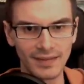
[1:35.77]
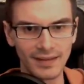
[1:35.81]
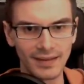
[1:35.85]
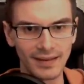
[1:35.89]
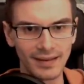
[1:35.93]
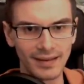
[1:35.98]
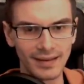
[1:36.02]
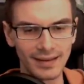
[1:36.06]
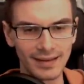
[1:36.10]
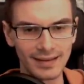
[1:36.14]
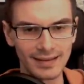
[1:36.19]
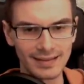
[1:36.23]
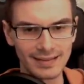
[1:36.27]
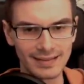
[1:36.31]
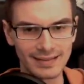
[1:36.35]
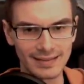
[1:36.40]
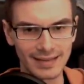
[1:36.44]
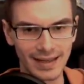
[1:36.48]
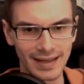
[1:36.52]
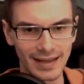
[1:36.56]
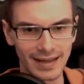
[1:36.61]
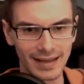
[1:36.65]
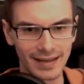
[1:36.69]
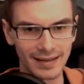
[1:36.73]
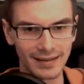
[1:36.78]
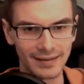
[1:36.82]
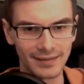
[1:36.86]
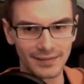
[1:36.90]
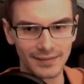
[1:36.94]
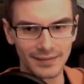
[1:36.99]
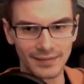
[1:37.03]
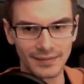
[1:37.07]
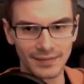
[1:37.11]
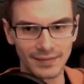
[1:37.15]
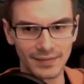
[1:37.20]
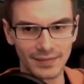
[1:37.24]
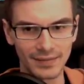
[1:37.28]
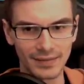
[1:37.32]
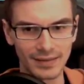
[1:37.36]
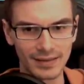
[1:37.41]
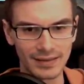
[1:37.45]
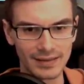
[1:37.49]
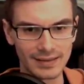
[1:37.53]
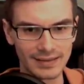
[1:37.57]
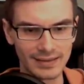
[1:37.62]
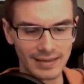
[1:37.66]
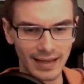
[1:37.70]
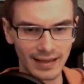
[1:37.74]
is
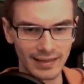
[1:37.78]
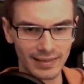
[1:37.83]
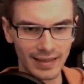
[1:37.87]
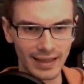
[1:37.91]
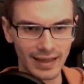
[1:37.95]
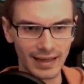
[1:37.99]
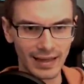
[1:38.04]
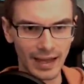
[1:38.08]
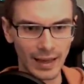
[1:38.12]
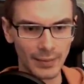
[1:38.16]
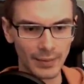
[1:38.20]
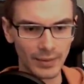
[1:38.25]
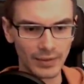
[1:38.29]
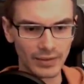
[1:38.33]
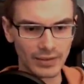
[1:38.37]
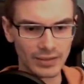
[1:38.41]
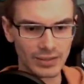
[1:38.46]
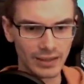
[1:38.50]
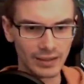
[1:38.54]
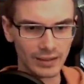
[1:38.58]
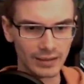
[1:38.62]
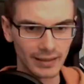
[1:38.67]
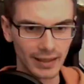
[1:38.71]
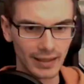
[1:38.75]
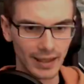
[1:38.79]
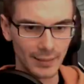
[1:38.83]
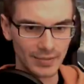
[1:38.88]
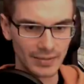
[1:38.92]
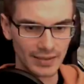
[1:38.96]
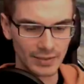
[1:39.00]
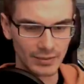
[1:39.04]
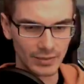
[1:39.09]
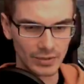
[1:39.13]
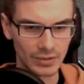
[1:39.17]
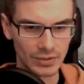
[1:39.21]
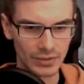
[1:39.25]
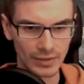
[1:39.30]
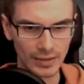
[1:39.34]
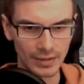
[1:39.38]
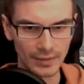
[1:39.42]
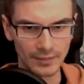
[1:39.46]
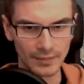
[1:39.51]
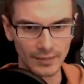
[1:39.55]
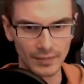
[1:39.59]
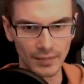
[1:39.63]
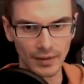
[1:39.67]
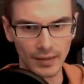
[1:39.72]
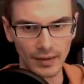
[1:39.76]
stack that up on jungle camps in between.
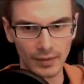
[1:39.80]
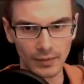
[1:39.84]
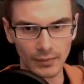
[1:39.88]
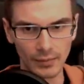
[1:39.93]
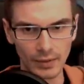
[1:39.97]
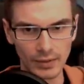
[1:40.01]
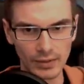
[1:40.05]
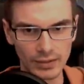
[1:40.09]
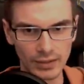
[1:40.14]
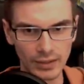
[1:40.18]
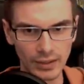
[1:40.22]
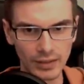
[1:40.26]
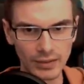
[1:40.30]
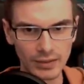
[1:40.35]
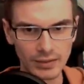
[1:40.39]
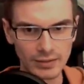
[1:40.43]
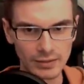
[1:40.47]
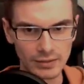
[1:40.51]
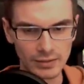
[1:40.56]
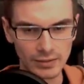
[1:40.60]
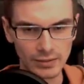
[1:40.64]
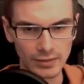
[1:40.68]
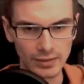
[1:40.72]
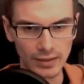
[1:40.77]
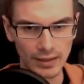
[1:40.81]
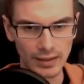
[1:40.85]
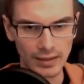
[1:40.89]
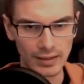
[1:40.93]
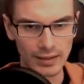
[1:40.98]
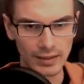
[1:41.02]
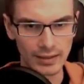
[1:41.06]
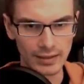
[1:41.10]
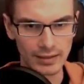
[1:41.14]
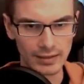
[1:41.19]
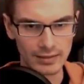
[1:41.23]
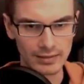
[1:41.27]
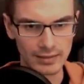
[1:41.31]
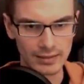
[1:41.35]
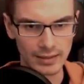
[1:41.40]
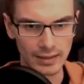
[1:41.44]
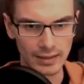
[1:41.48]
What you can also do is